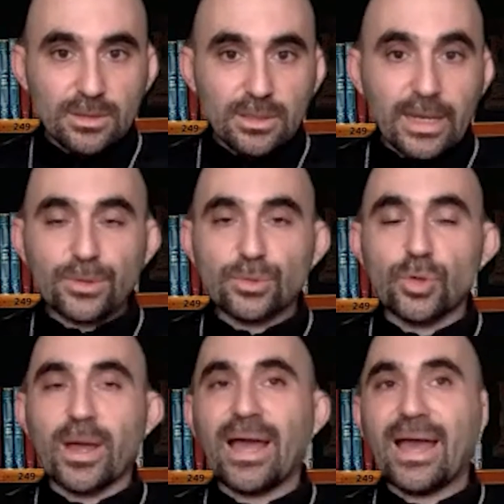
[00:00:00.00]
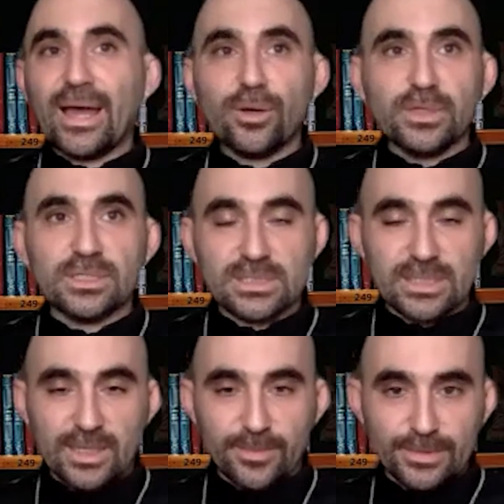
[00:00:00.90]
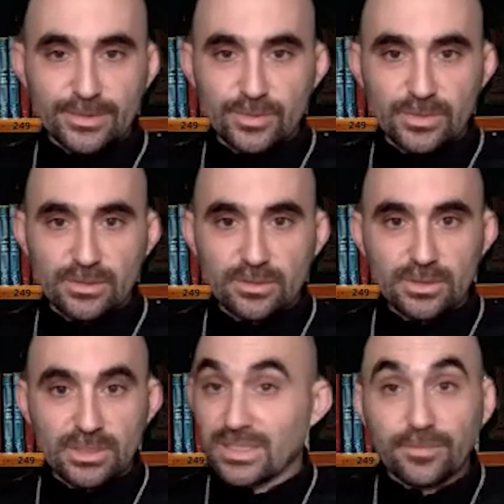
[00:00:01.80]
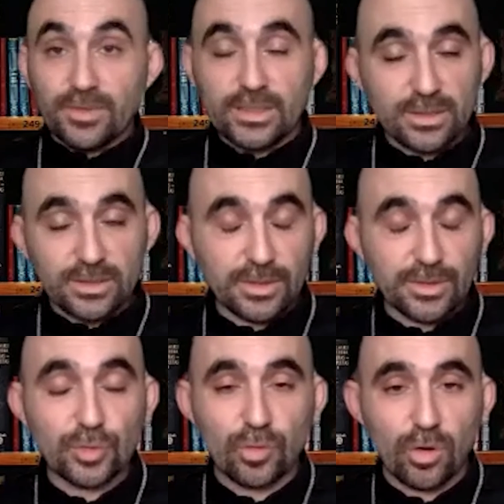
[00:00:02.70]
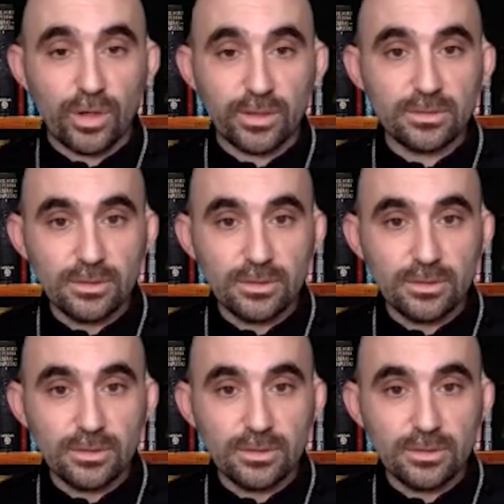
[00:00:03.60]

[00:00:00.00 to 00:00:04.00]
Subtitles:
I don't know how this is happening to me because I've not done anything wrong,